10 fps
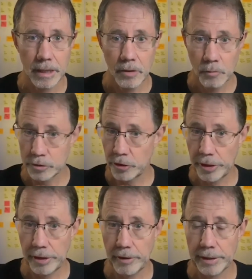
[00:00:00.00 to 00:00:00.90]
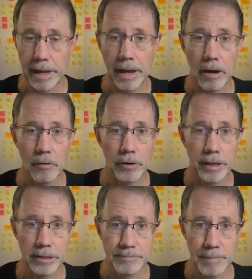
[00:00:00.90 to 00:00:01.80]
what you're hearing now
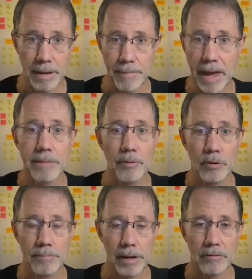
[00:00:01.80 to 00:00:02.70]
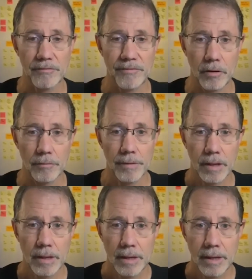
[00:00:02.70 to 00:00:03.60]
is my MacBook microphone.
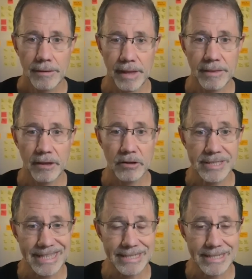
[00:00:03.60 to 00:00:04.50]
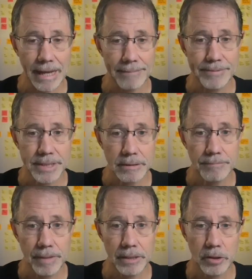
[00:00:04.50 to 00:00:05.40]
Then there's the
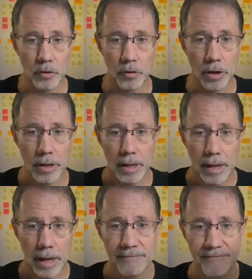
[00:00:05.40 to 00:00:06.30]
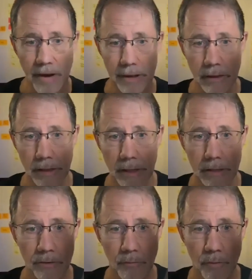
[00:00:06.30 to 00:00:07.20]
Samson Meteor, and finally
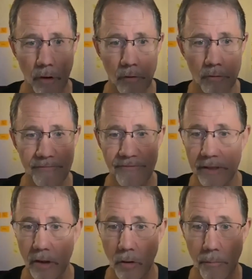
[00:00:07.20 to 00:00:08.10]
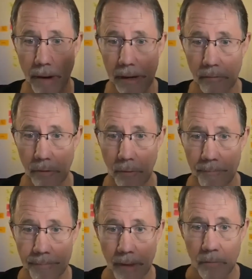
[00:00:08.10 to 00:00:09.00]
the Rode Video Micro.
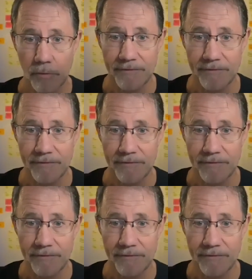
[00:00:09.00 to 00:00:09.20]
We've